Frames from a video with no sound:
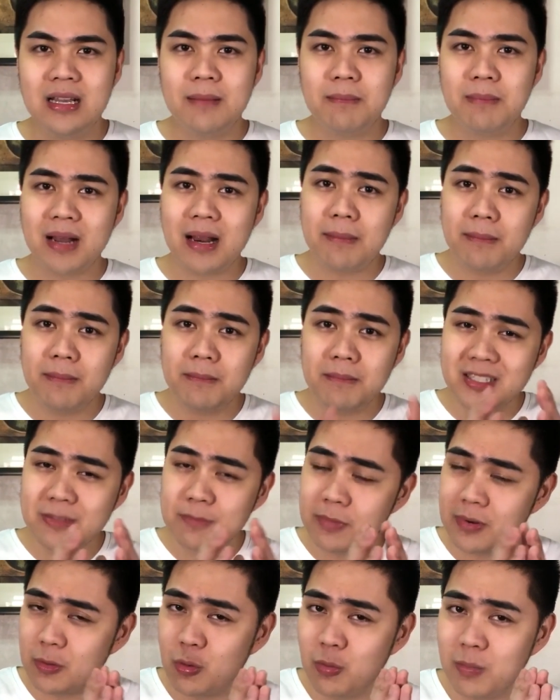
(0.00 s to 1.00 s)
But
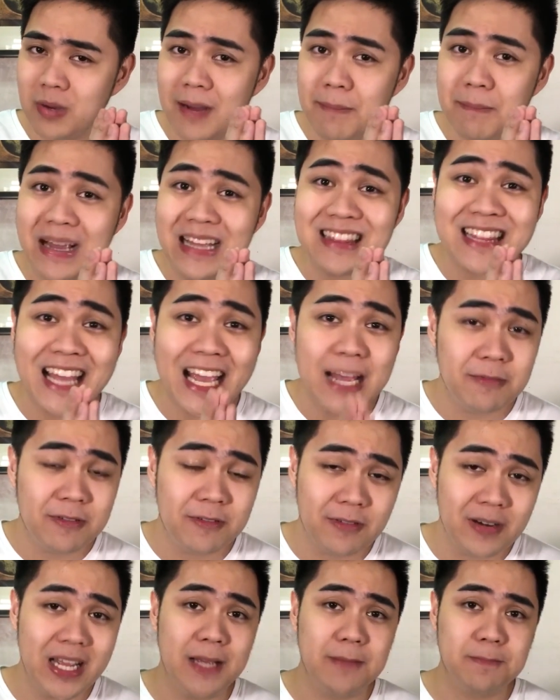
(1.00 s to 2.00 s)
kumbaga may time
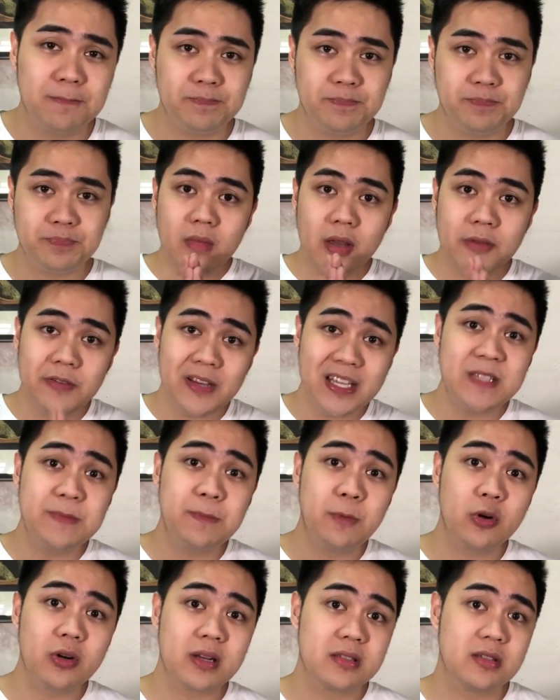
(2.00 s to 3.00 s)
frame,
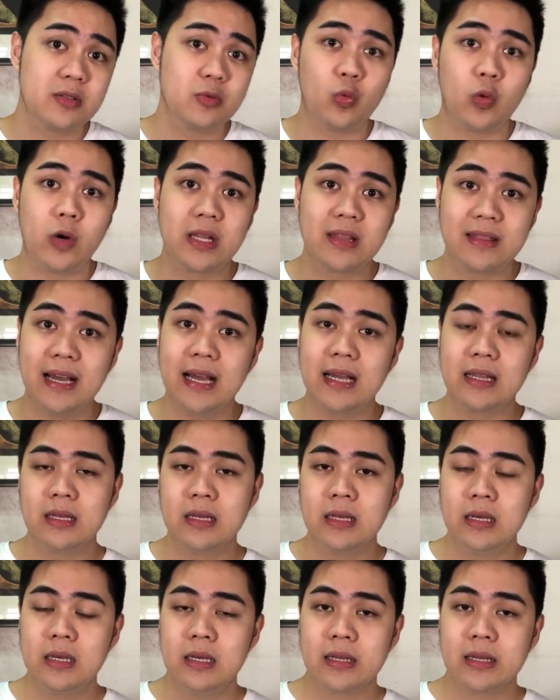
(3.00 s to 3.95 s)
Facebook doesn't want that.